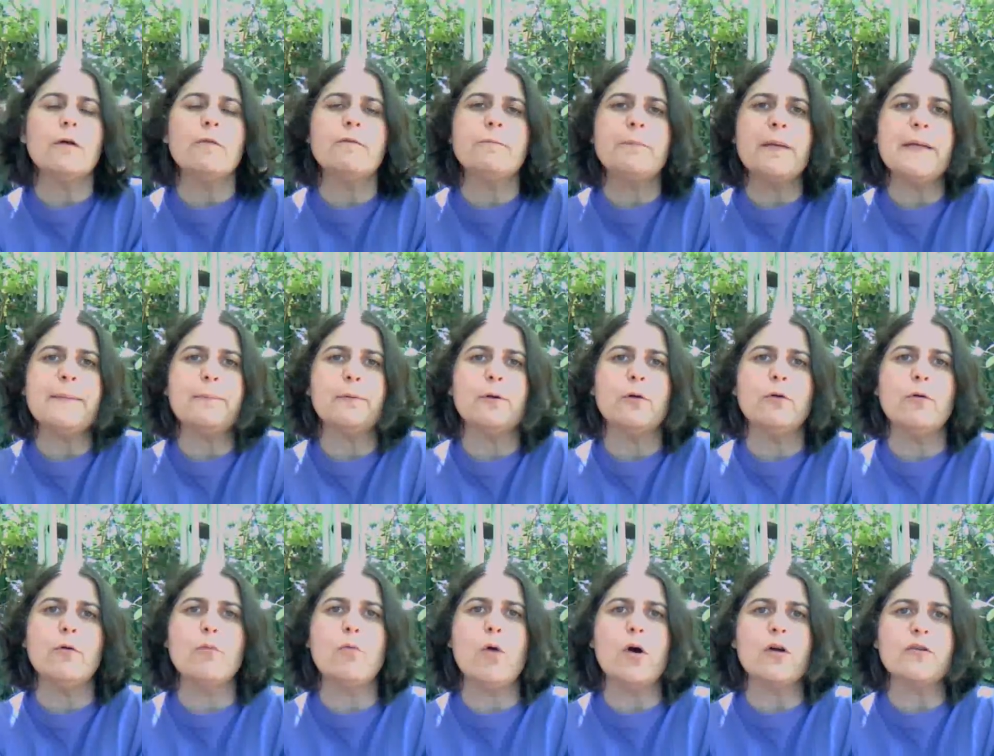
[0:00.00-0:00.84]
of people
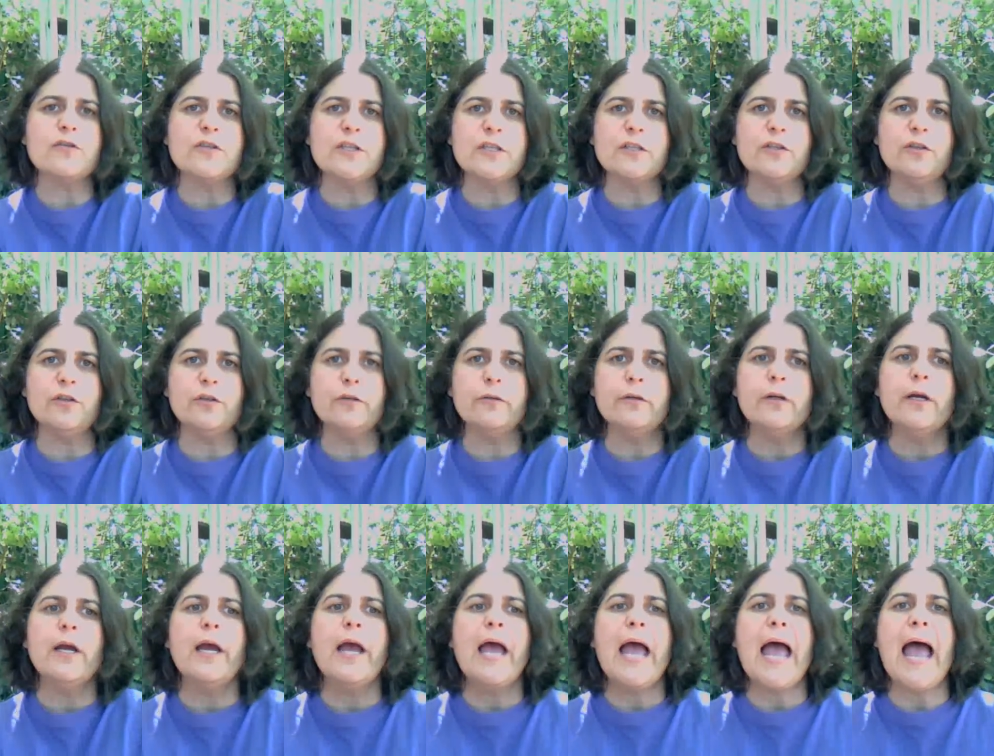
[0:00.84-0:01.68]
who are watching you,
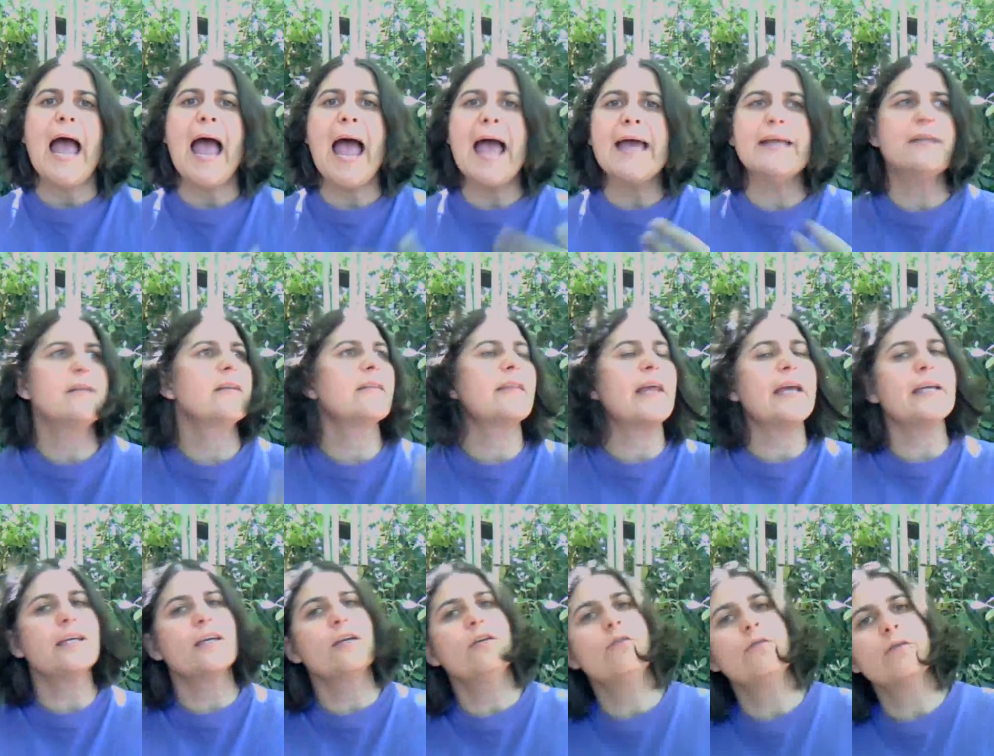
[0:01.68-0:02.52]
and
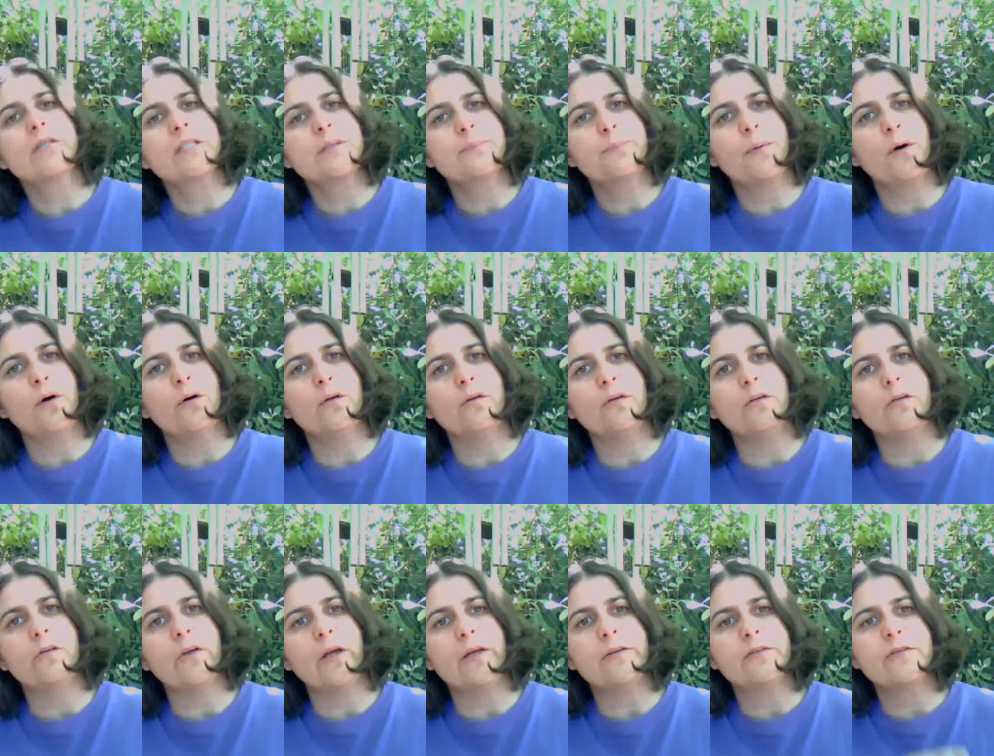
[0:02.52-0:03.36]
they can
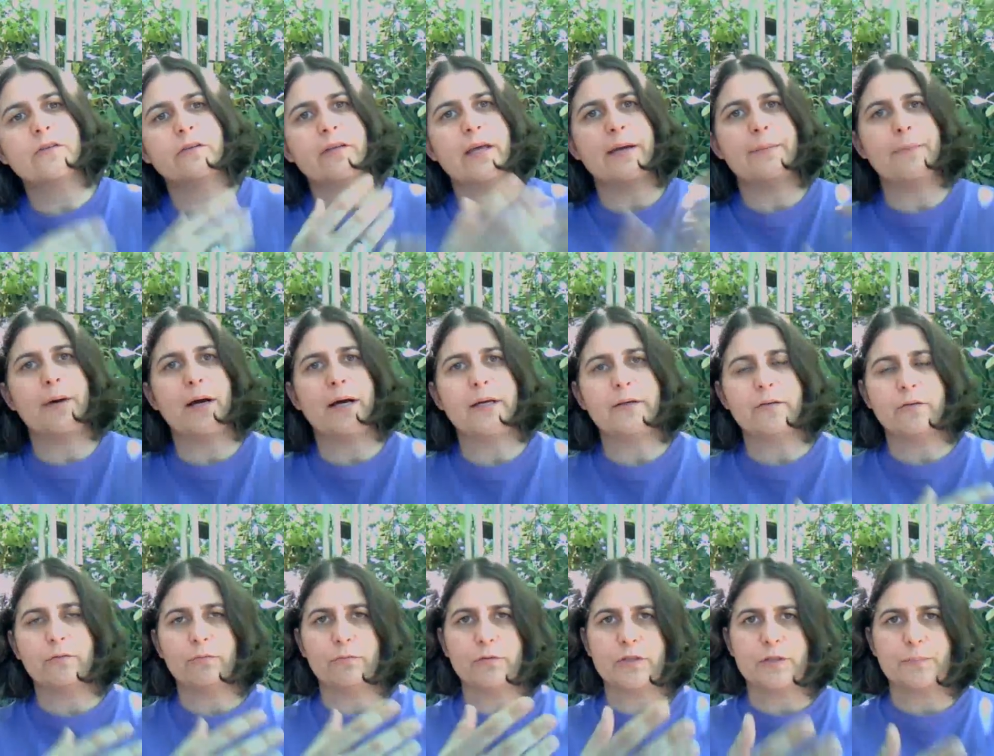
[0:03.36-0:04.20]
respond, and so they
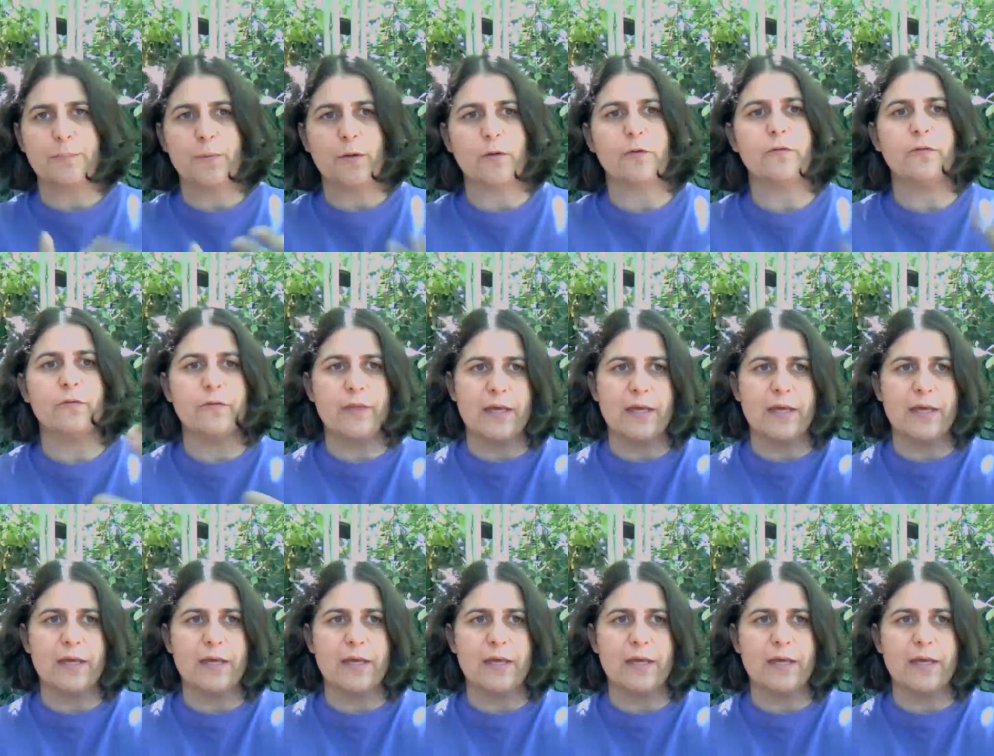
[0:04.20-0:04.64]
might respond.